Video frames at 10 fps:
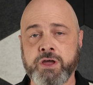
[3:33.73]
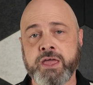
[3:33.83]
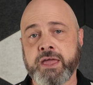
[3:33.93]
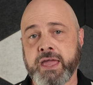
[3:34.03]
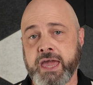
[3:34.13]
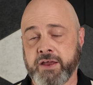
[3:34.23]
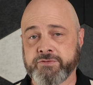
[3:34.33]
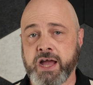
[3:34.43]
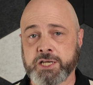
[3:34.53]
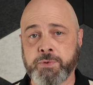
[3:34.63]
And I've
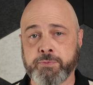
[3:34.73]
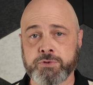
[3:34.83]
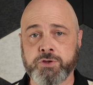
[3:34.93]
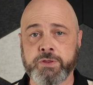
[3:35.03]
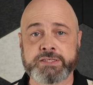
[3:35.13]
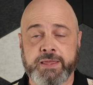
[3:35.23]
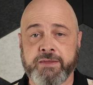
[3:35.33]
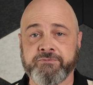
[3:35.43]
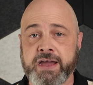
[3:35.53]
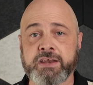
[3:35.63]
talked to people who do this, and they
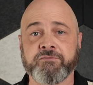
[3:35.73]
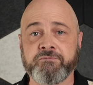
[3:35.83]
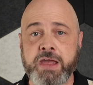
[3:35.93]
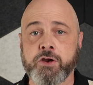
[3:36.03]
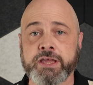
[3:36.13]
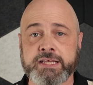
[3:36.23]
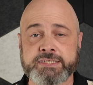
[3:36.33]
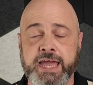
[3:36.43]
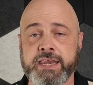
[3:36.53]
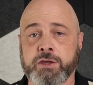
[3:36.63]
find it very
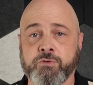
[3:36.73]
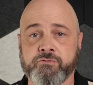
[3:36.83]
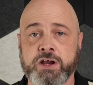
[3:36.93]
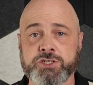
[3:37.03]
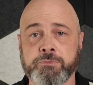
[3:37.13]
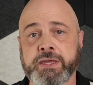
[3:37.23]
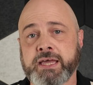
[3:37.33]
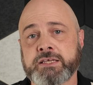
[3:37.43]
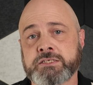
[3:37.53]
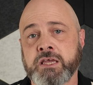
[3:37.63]
exciting and refreshing
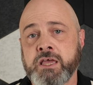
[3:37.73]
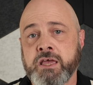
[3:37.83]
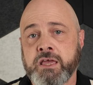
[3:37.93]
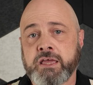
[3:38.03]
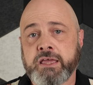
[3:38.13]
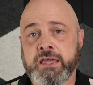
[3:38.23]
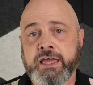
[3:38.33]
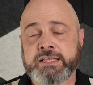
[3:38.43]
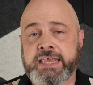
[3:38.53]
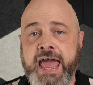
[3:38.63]
because
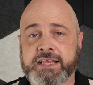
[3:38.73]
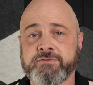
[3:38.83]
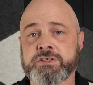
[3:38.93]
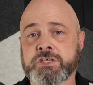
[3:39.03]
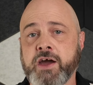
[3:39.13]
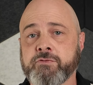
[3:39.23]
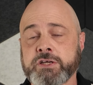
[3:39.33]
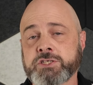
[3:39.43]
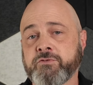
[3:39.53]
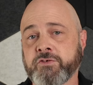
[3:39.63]
it's an act of discovery.
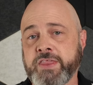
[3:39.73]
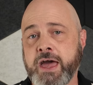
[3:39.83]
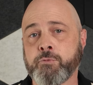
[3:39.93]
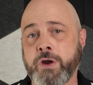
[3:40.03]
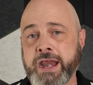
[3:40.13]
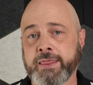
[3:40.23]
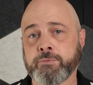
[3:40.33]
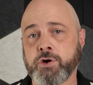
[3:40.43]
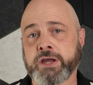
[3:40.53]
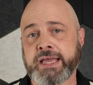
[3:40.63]
So for them, writing the
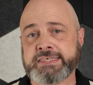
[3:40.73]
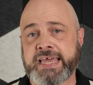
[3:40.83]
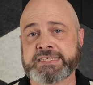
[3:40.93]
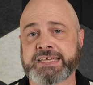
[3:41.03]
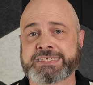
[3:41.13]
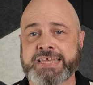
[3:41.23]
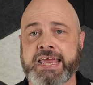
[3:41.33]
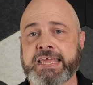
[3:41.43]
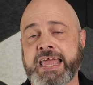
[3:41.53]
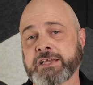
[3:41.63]
book is as
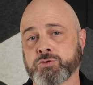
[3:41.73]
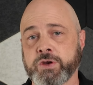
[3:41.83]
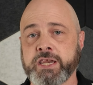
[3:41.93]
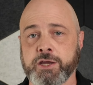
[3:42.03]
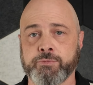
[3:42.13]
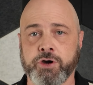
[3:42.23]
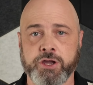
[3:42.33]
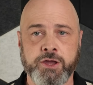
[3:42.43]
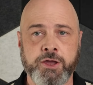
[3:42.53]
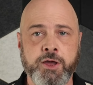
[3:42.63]
exciting as reading a book.
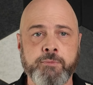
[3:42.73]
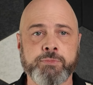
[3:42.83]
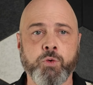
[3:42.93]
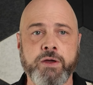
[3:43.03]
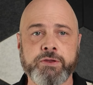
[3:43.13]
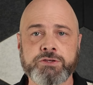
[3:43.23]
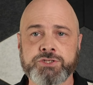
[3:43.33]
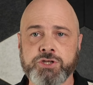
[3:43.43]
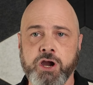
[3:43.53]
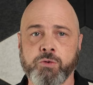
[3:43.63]
But whether you
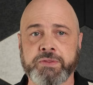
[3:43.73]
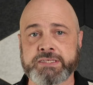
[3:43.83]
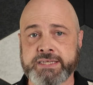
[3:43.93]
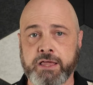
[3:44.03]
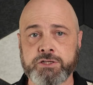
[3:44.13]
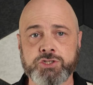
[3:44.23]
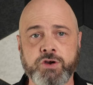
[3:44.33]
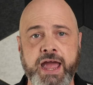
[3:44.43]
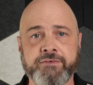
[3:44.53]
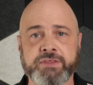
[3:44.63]
start with a skeleton
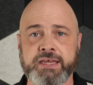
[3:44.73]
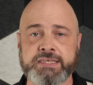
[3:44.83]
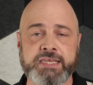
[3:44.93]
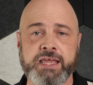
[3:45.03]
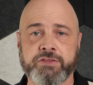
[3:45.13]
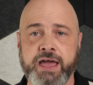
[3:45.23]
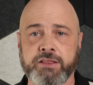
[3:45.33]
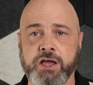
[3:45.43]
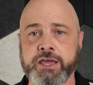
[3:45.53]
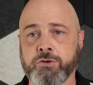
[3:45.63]
draft, a detailed
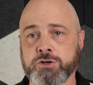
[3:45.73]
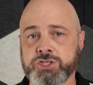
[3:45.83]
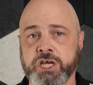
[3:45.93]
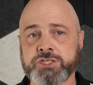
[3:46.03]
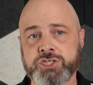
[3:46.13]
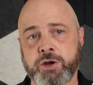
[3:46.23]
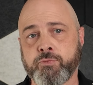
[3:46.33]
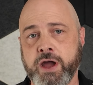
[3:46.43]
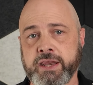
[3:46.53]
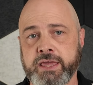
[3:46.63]
outline, or just jump
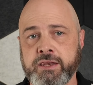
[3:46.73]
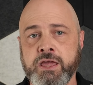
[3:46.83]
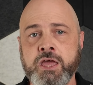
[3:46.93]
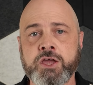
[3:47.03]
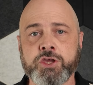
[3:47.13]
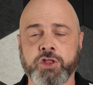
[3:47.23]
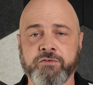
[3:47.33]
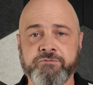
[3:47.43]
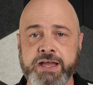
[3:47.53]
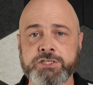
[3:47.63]
right in, you'll
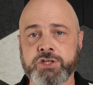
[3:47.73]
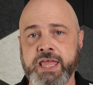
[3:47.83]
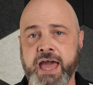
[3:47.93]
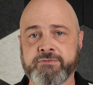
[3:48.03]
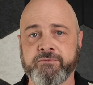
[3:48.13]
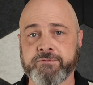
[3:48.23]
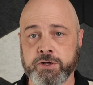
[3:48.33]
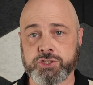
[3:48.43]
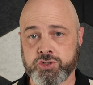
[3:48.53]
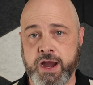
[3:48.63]
eventually have a
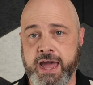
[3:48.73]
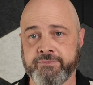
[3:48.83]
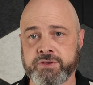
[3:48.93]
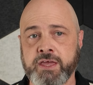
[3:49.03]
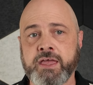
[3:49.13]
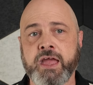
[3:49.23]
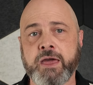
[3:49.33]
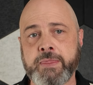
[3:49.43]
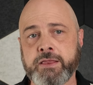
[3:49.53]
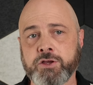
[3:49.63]
first draft, and
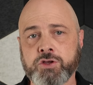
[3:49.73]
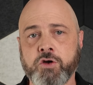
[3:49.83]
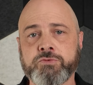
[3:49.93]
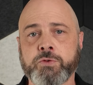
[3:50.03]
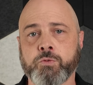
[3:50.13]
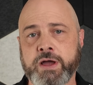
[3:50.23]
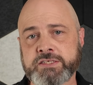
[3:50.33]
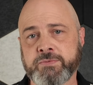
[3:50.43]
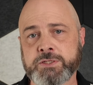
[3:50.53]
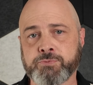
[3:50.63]
then you'll go through the rest
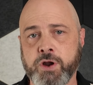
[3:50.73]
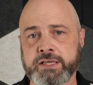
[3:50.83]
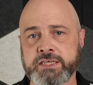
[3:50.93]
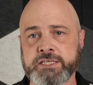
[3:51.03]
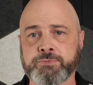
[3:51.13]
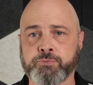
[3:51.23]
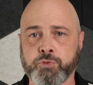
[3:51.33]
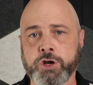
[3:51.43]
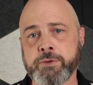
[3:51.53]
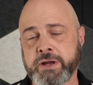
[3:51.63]
of this process
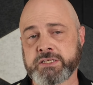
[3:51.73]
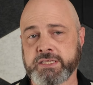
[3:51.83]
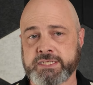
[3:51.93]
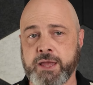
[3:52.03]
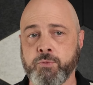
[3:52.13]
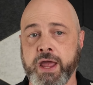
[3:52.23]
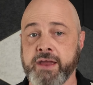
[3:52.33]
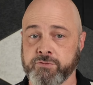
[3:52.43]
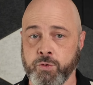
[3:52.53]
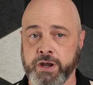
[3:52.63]
pretty much the same way
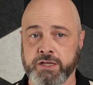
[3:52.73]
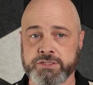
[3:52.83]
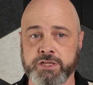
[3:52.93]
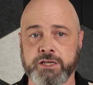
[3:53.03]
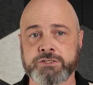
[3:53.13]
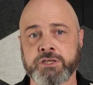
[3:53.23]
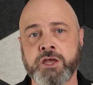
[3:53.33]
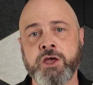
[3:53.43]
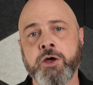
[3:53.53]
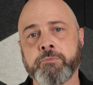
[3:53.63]
everyone else does.
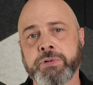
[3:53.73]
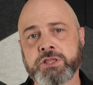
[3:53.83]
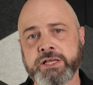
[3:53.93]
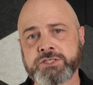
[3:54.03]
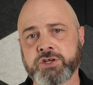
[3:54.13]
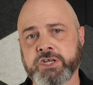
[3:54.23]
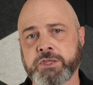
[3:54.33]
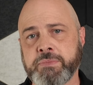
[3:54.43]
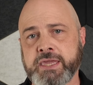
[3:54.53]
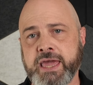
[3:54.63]
But let's look at the
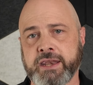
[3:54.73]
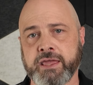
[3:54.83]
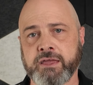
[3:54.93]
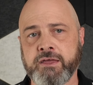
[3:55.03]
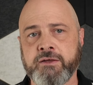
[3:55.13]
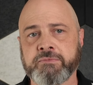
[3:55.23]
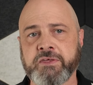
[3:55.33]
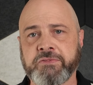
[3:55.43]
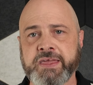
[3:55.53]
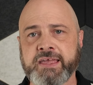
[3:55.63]
beginning, the
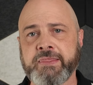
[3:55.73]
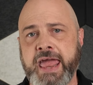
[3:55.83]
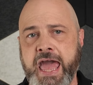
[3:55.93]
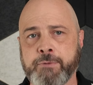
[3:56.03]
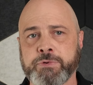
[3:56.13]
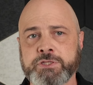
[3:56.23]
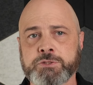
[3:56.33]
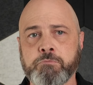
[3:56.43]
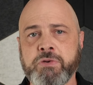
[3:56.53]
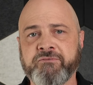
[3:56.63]
thing that happens
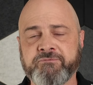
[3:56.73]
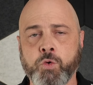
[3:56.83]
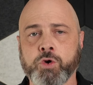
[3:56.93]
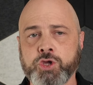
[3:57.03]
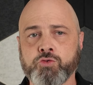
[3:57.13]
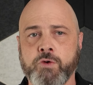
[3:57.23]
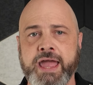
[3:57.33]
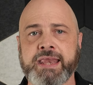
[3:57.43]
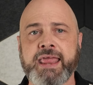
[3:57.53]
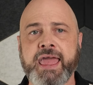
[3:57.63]
before you
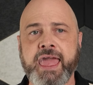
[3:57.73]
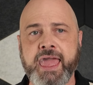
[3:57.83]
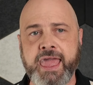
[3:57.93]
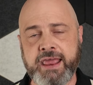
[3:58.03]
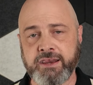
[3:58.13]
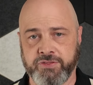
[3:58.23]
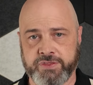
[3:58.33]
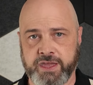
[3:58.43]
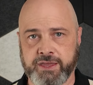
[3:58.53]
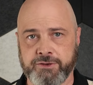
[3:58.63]
write
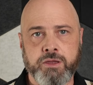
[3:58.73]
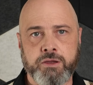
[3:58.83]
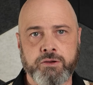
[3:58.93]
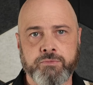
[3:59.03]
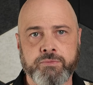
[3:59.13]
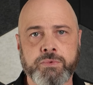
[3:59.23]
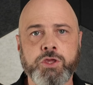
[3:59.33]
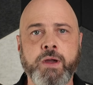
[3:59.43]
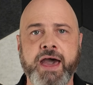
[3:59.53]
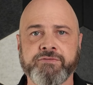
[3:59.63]
anything. You
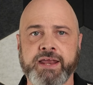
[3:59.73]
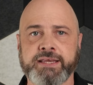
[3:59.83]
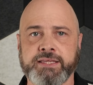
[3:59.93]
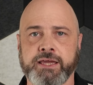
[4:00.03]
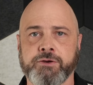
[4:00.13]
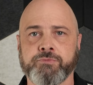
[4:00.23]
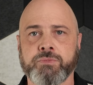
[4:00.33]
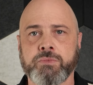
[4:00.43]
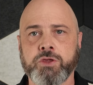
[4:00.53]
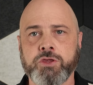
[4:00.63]
have an idea.
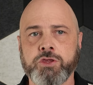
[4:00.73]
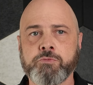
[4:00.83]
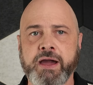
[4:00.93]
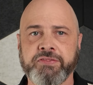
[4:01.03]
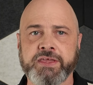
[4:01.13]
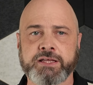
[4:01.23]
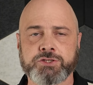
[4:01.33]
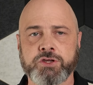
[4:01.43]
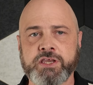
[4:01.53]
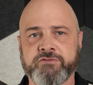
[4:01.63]
You might think it's
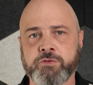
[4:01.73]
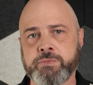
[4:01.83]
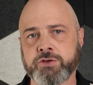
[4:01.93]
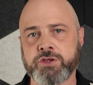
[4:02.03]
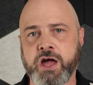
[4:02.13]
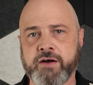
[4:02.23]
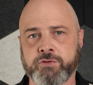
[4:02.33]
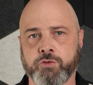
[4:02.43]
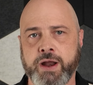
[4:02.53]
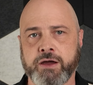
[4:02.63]
good enough to build a novel
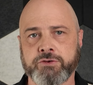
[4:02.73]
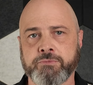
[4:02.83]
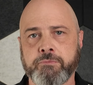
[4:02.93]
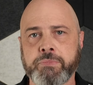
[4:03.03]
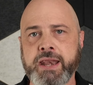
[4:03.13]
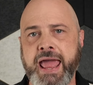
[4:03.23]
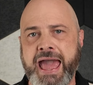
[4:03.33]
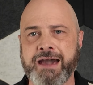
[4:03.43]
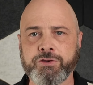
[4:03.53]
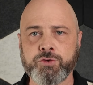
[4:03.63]
around, but
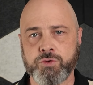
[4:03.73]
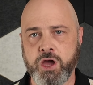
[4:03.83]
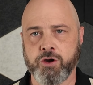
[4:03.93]
how do you know?